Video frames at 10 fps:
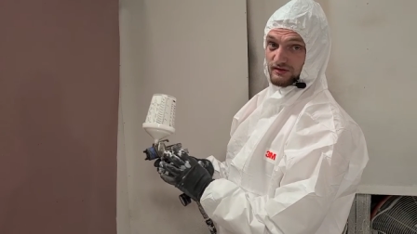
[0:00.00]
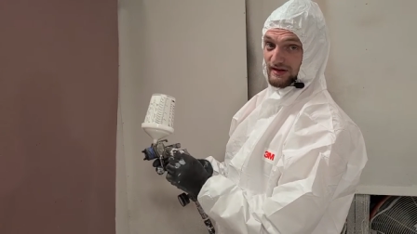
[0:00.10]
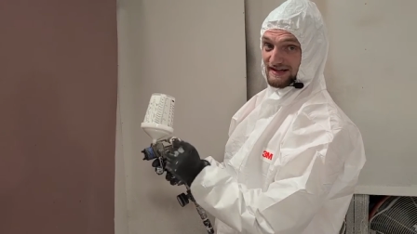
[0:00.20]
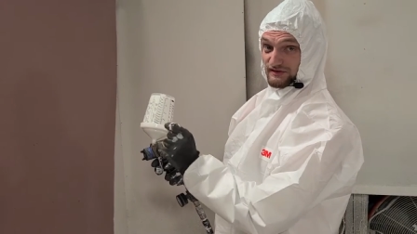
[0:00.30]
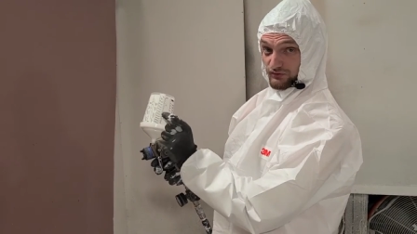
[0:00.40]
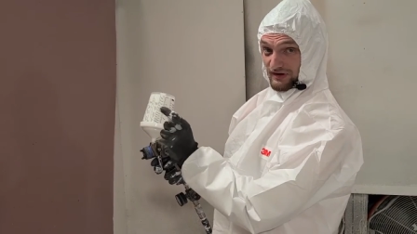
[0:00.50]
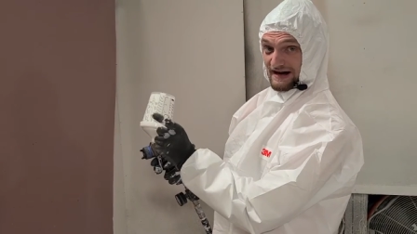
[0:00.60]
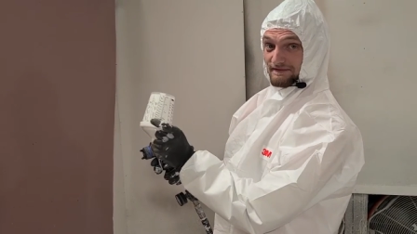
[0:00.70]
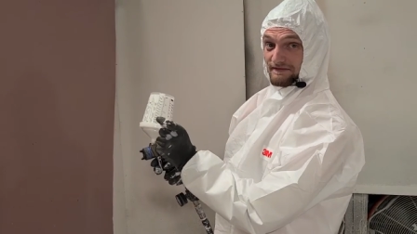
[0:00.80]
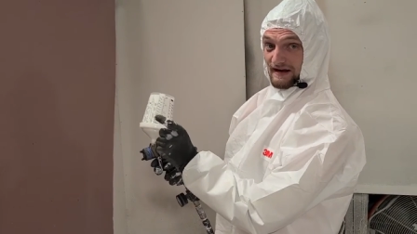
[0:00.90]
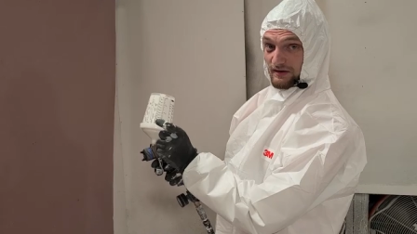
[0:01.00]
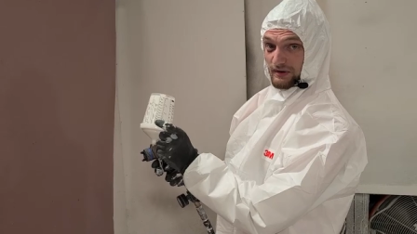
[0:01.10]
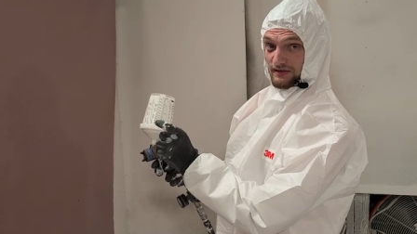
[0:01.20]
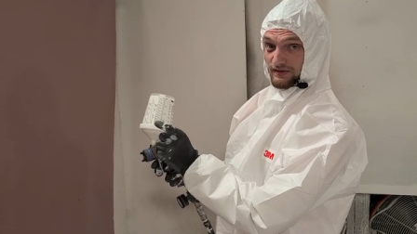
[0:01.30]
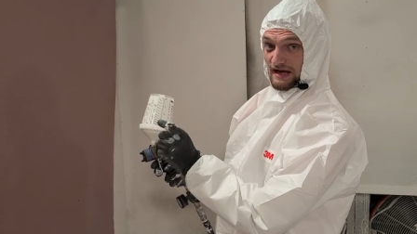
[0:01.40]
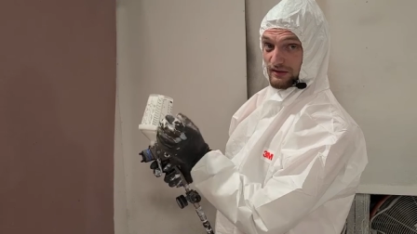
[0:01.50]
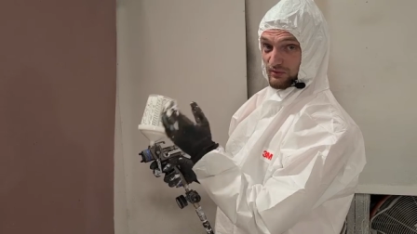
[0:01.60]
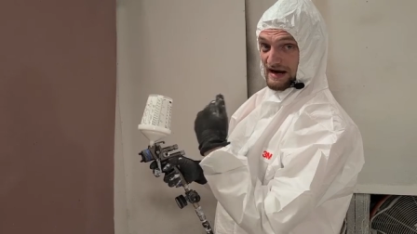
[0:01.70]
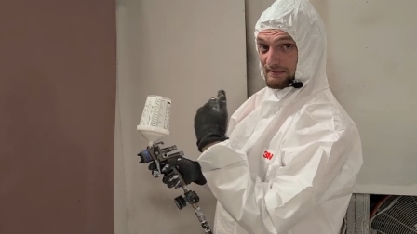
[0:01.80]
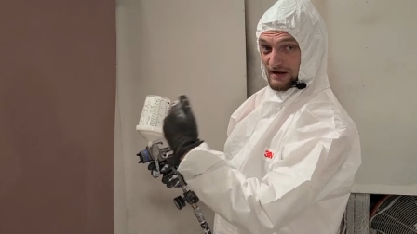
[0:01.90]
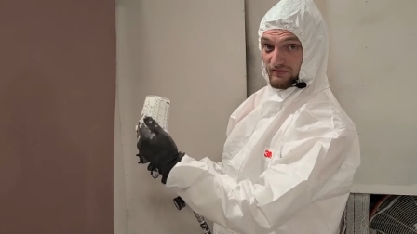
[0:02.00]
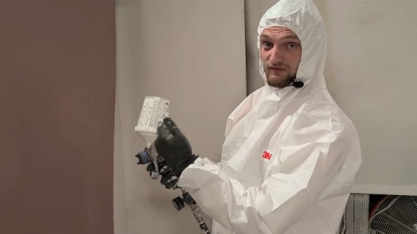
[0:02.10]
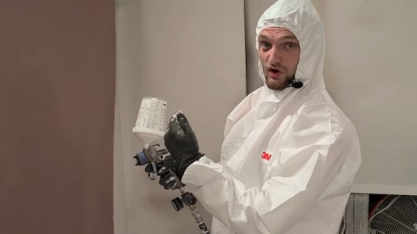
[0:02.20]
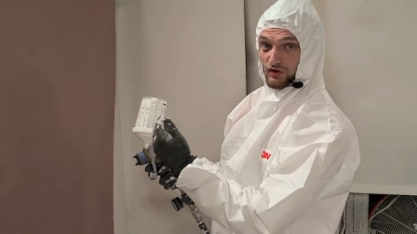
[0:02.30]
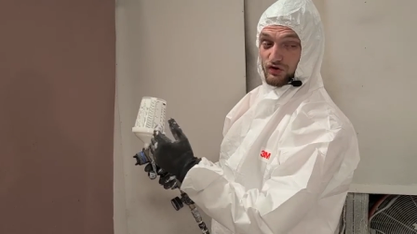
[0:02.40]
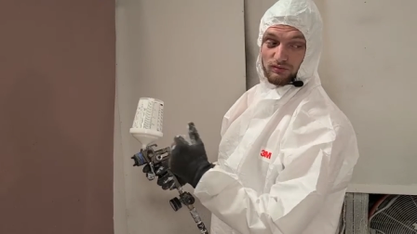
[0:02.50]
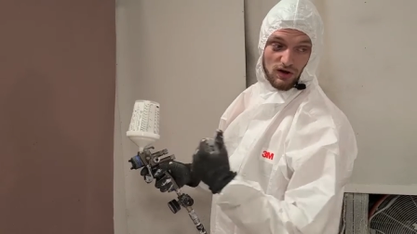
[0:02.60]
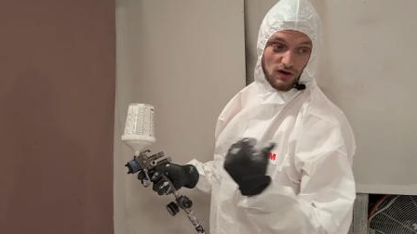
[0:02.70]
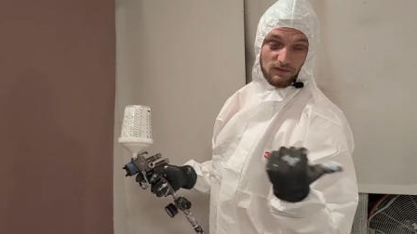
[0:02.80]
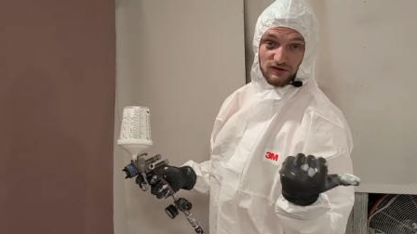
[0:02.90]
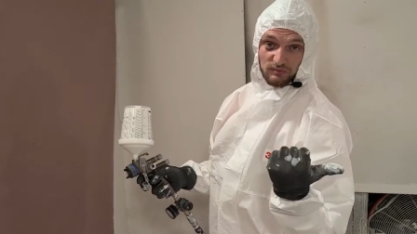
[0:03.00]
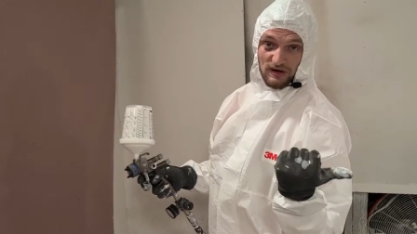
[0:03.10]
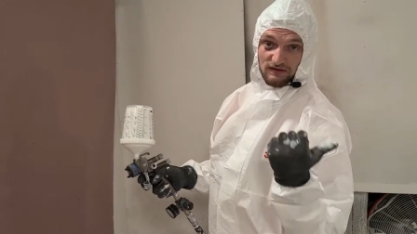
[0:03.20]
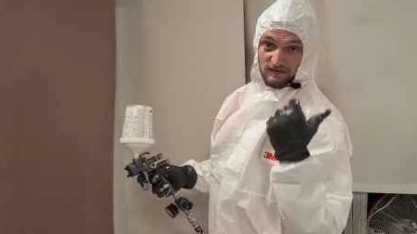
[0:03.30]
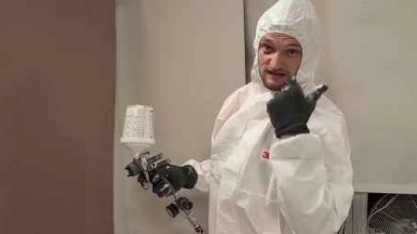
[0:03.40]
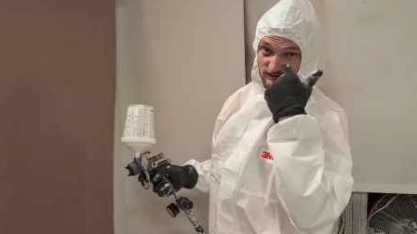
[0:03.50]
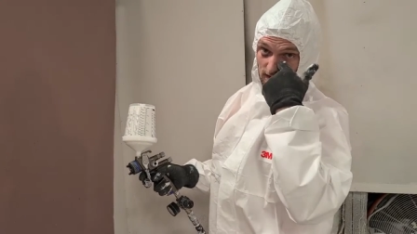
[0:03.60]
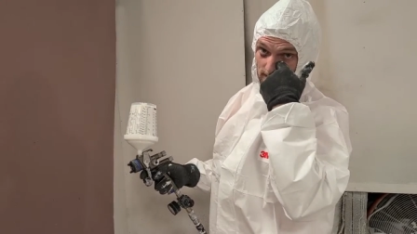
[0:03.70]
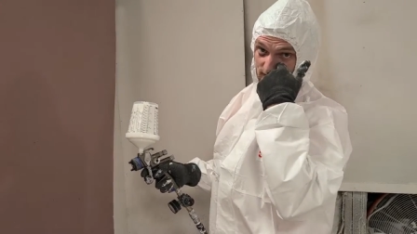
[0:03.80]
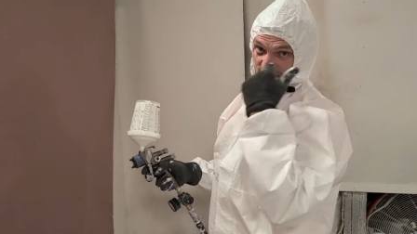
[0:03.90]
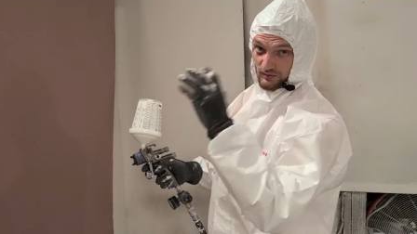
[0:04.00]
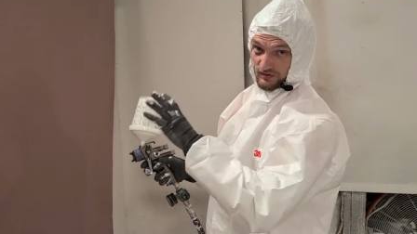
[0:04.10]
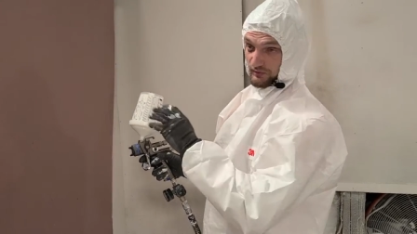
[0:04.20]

so that it's the right fan width and the right amount of volume for spraying face frames, because that's what we're